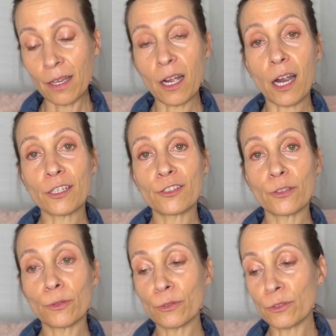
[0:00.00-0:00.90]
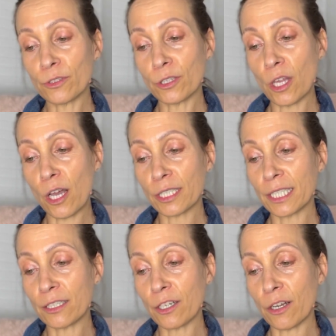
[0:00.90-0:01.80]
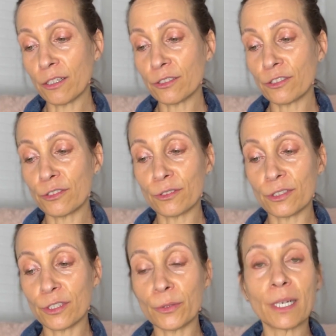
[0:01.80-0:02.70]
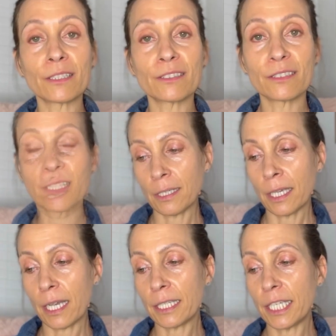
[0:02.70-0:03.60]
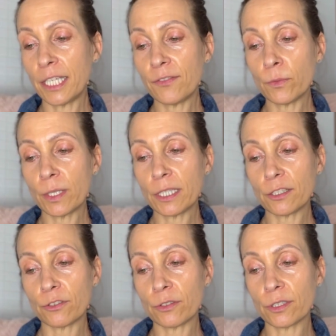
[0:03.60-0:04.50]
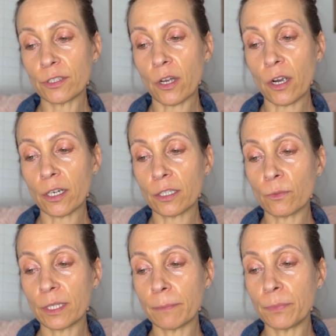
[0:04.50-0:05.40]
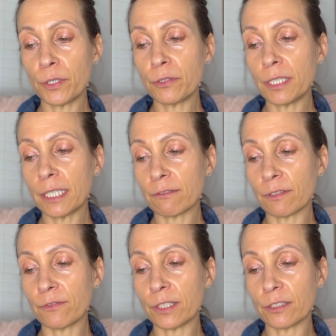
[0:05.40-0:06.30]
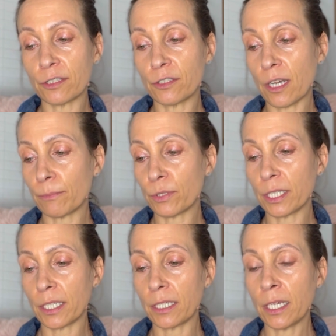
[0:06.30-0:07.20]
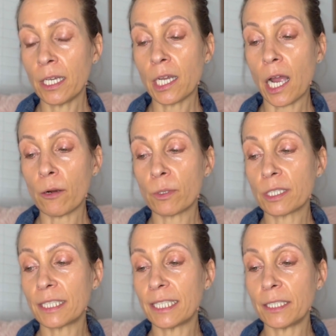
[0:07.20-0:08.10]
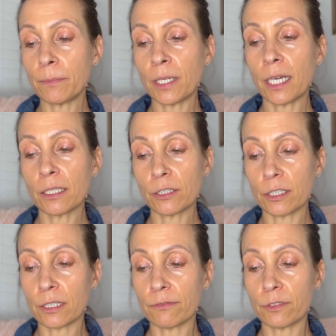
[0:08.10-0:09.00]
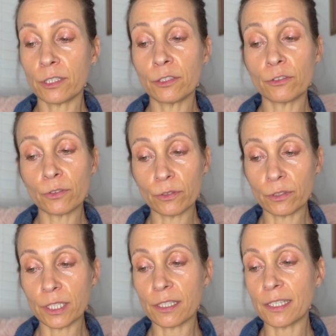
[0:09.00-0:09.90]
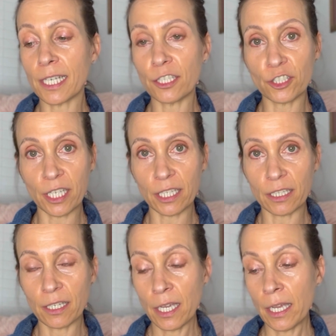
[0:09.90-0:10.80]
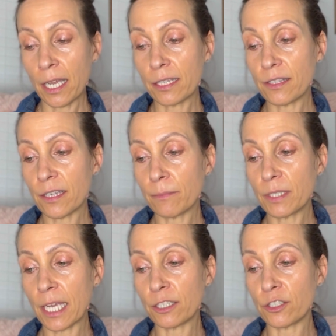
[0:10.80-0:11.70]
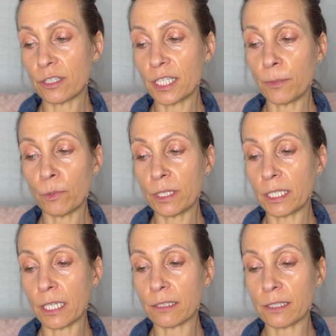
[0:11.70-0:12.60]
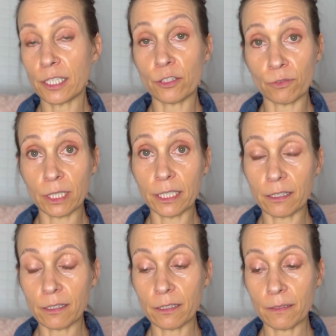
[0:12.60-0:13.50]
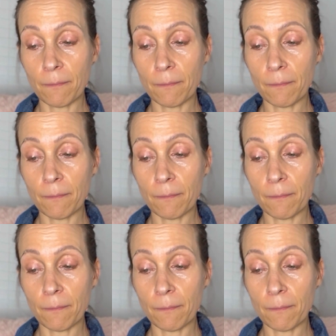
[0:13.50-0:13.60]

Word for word: Our soul's longing calls truth to us. And even when this truth is hard, when the beauty it reveals is not pretty, our deep hunger for the truth is satiated, and some tension deep within us is released.